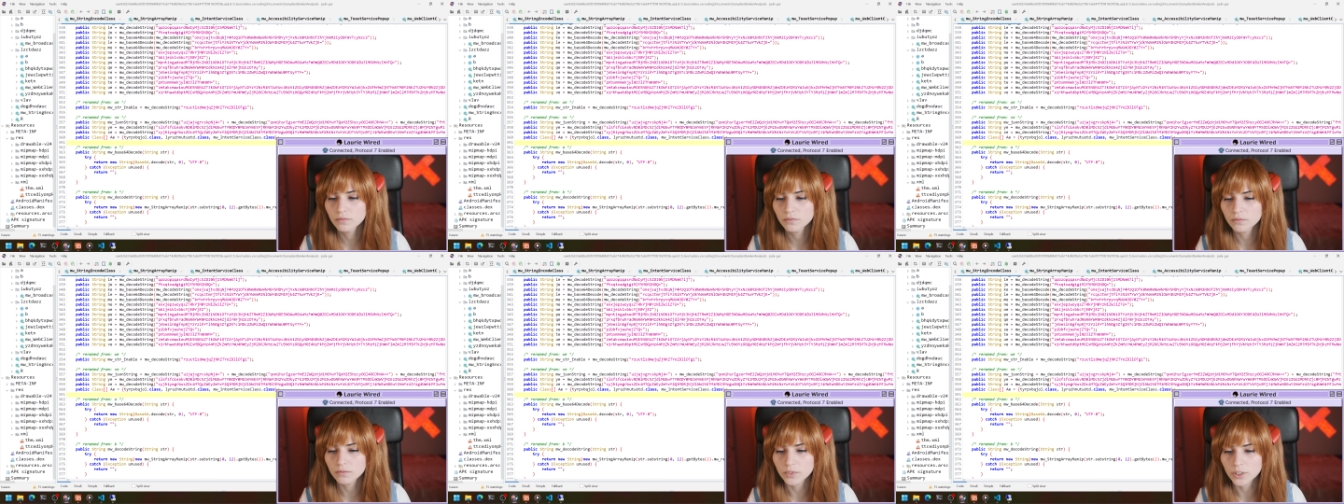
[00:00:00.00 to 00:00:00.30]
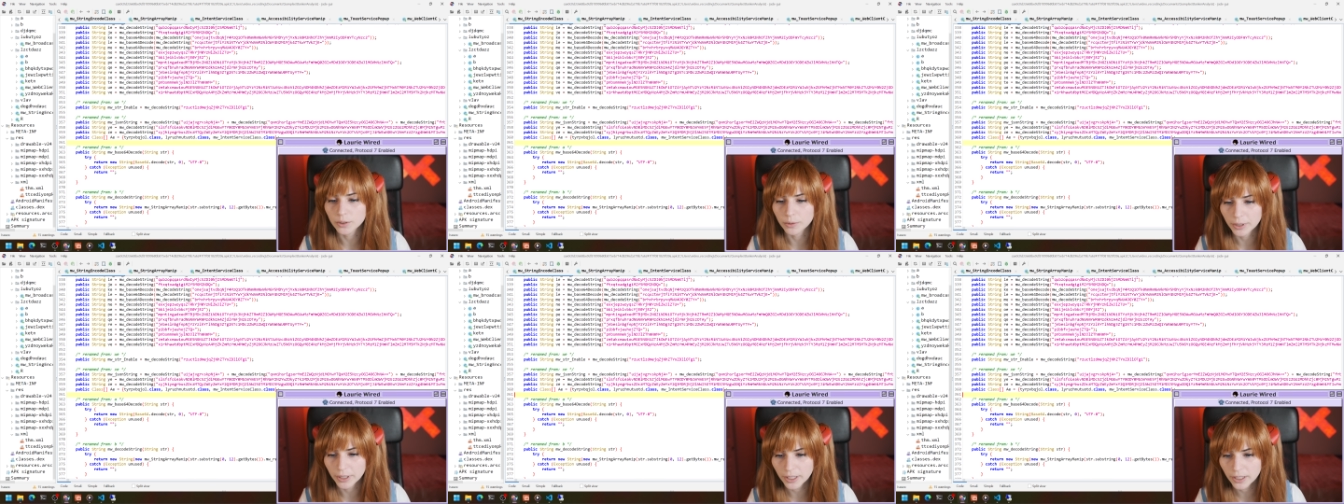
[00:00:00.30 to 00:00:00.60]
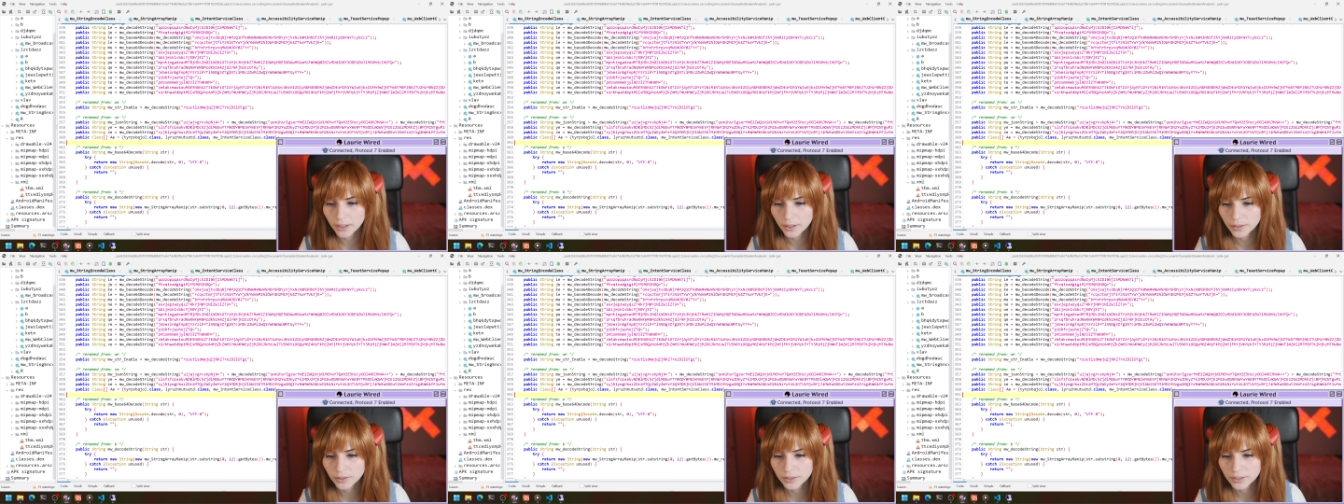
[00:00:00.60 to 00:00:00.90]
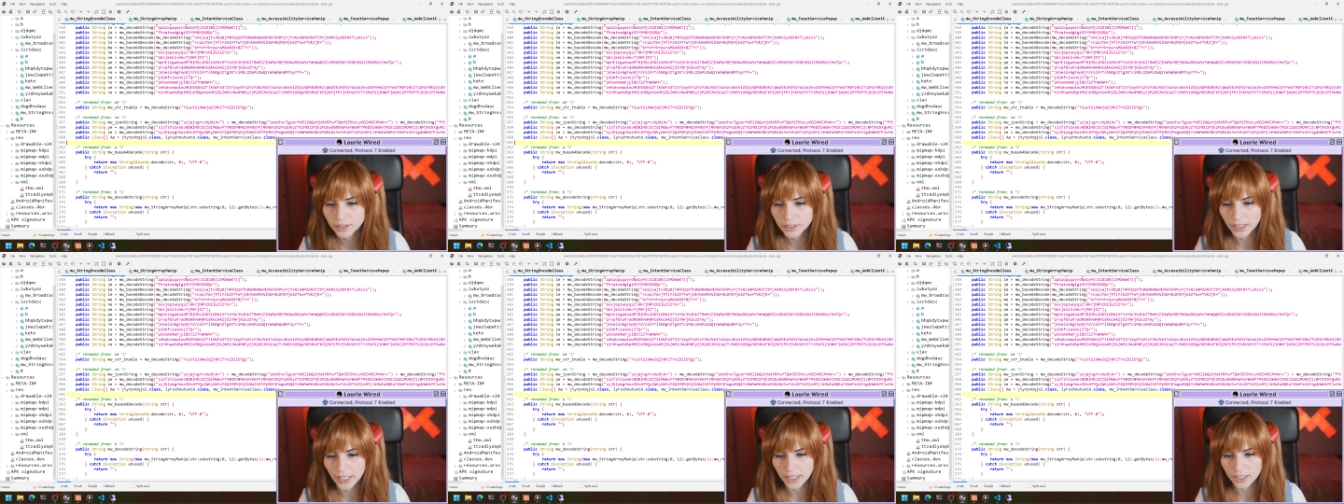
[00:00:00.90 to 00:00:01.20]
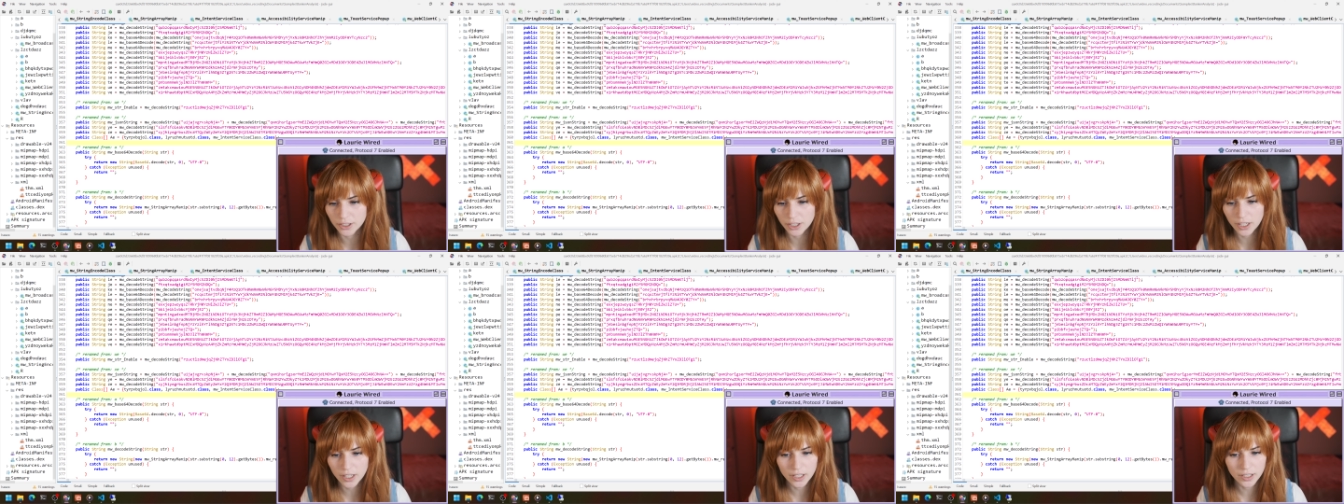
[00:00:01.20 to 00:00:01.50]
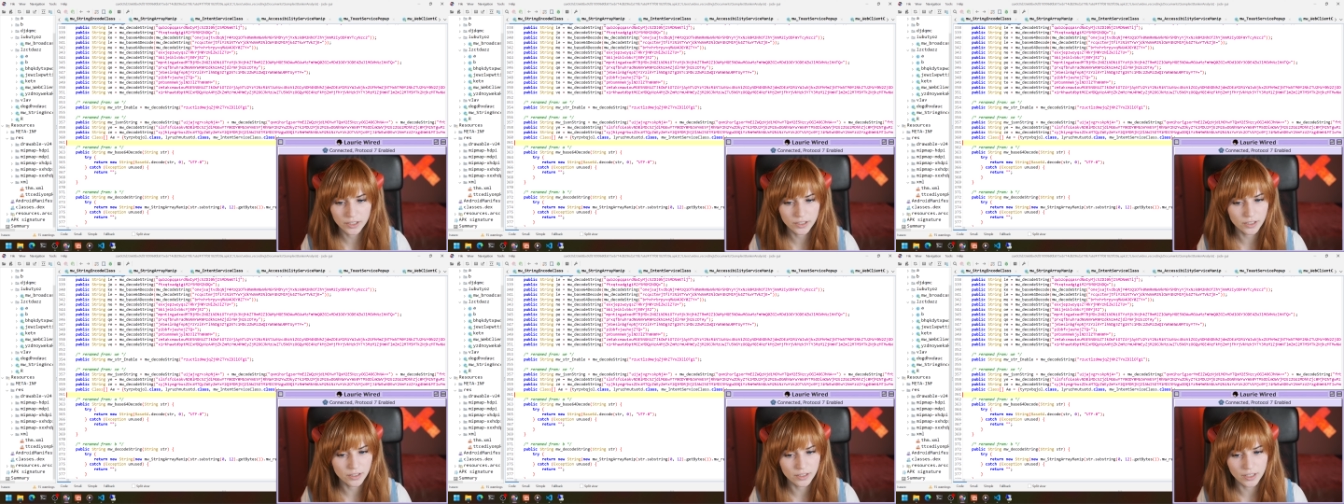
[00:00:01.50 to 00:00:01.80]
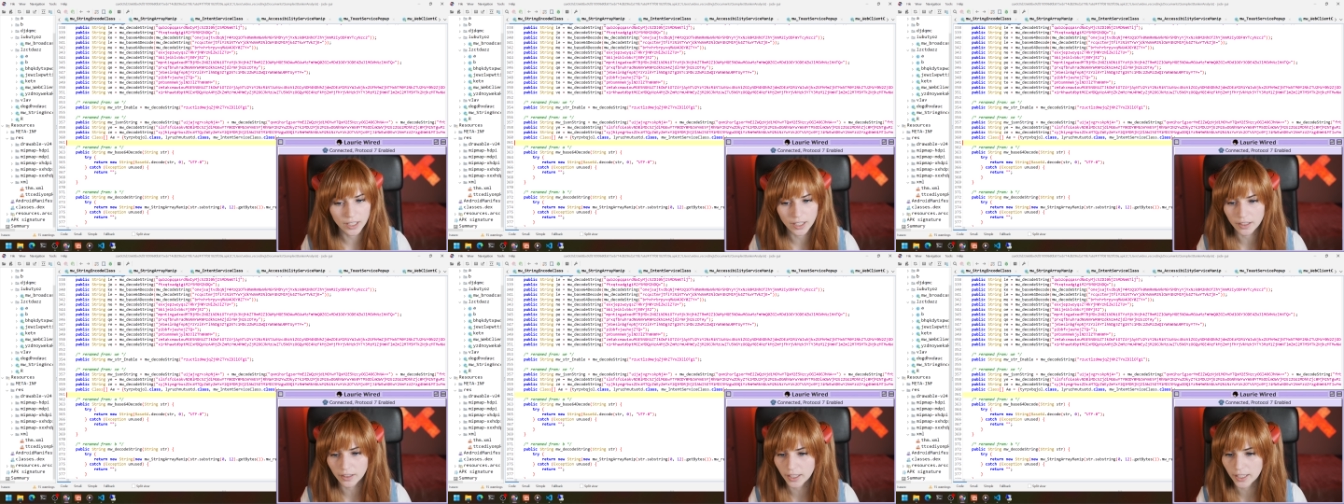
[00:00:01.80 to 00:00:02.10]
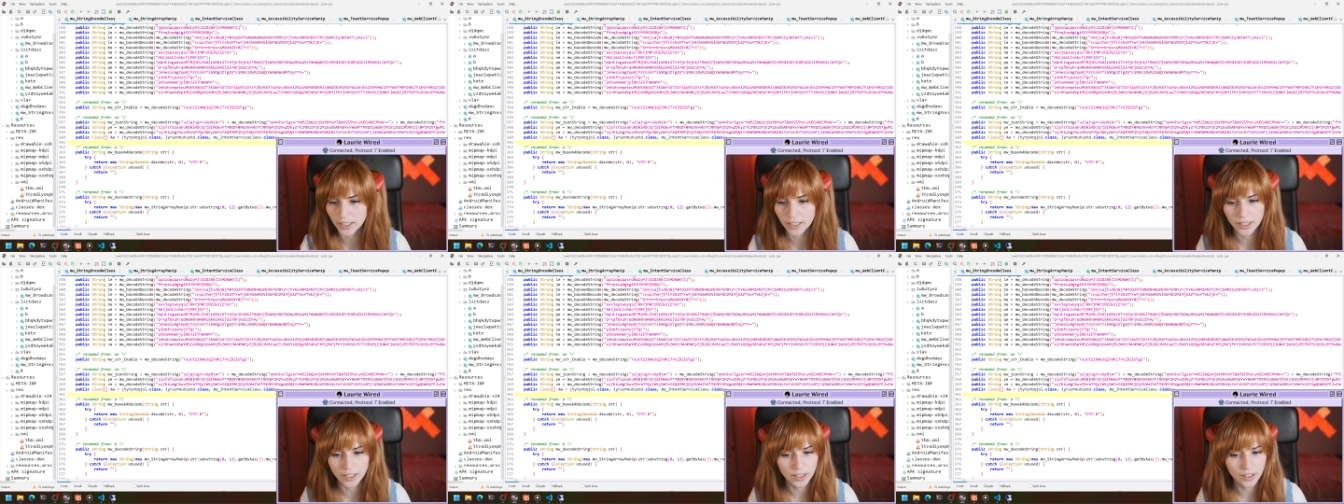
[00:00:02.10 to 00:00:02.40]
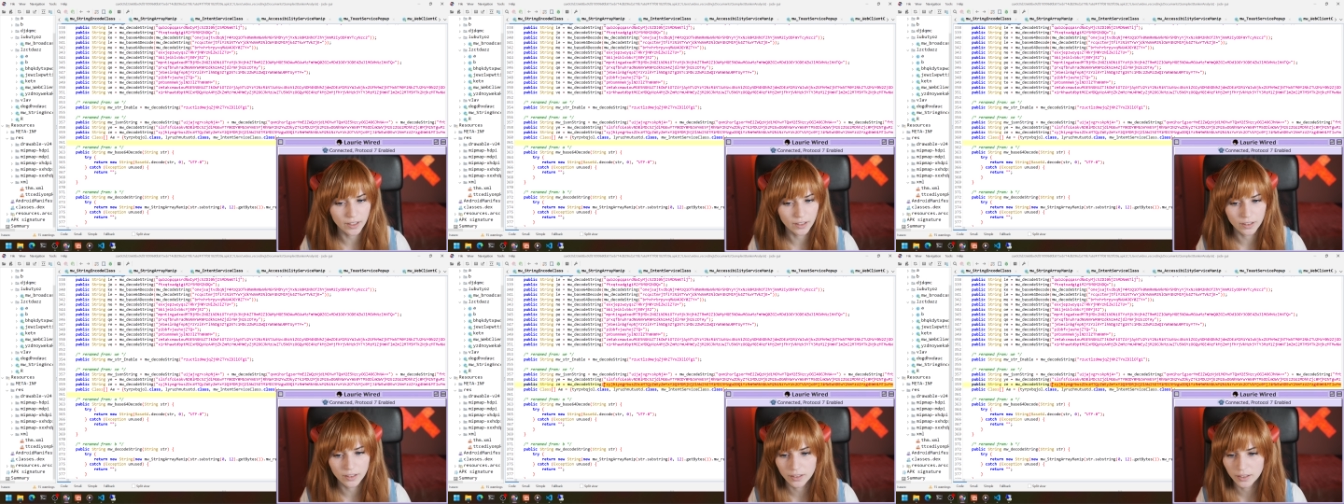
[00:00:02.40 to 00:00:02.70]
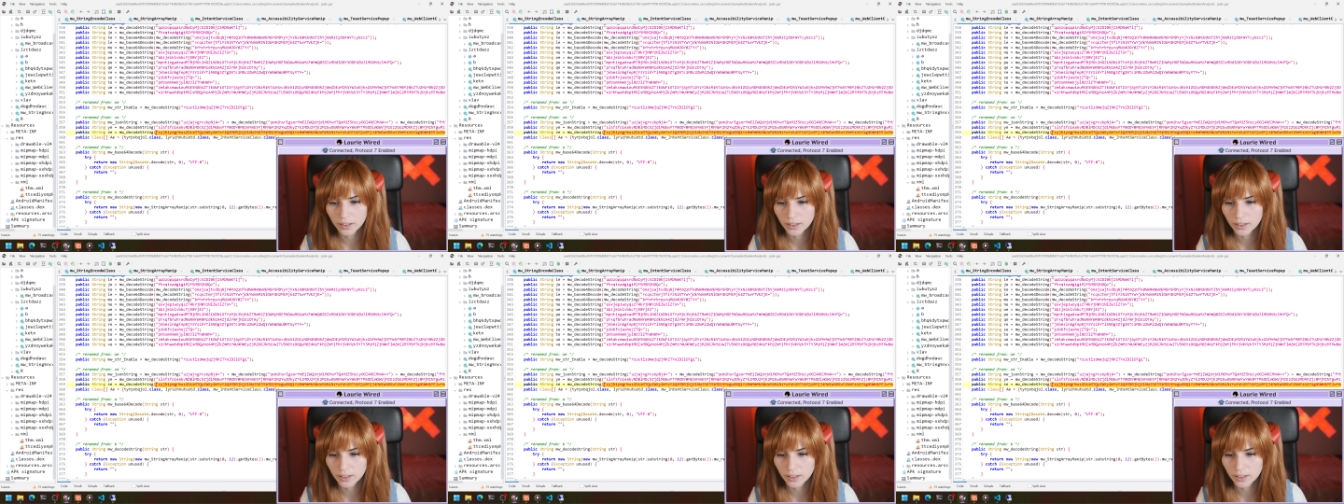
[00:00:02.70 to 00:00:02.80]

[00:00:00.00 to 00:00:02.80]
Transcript: There we go. Yeah, JDEX is not liking